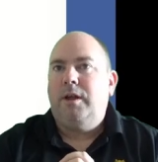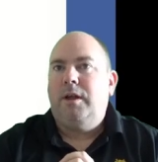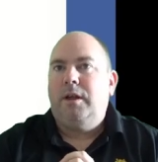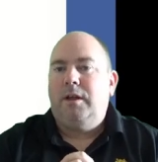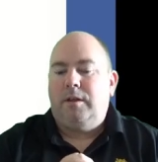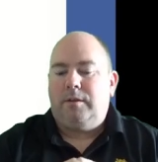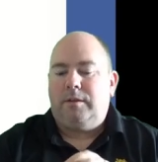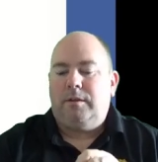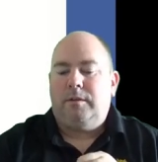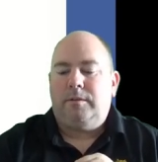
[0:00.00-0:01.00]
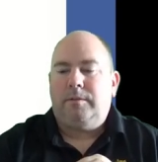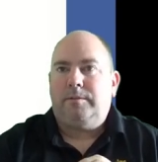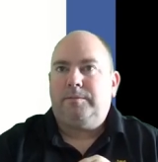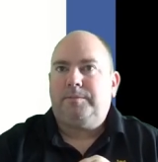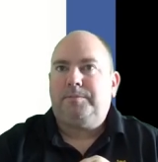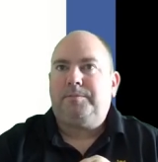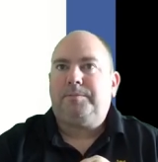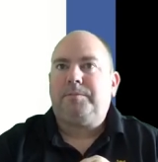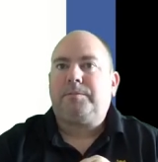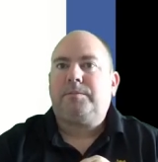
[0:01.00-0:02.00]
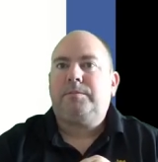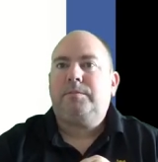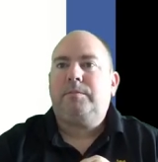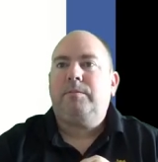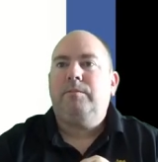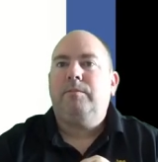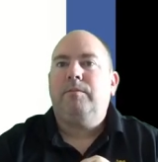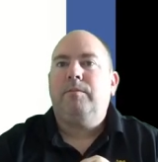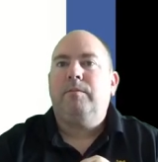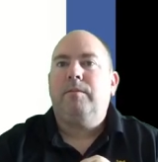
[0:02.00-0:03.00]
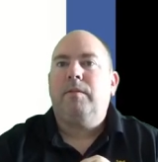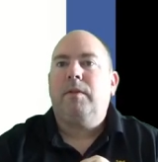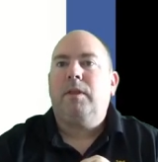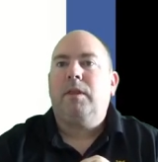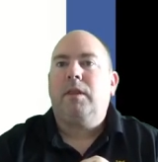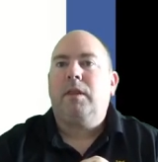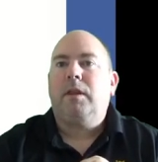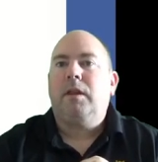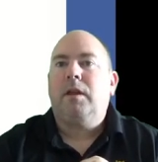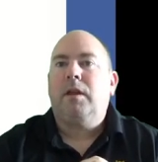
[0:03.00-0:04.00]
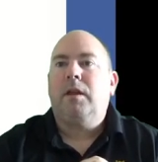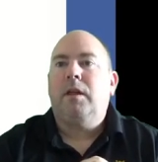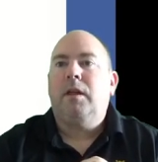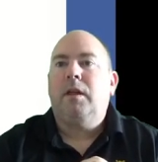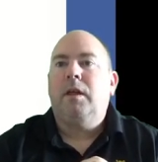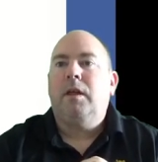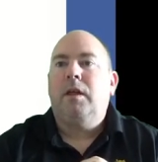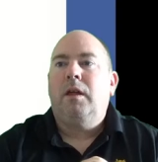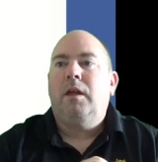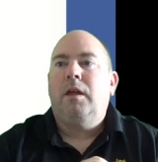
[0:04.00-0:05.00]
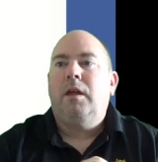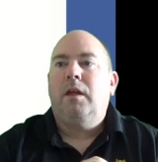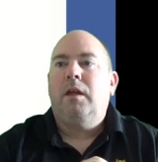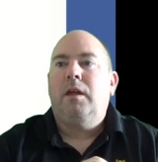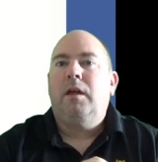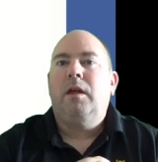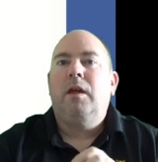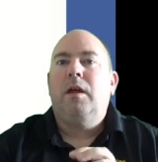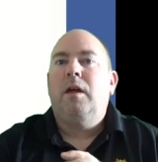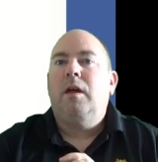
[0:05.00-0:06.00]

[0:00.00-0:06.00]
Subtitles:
Nothing is said.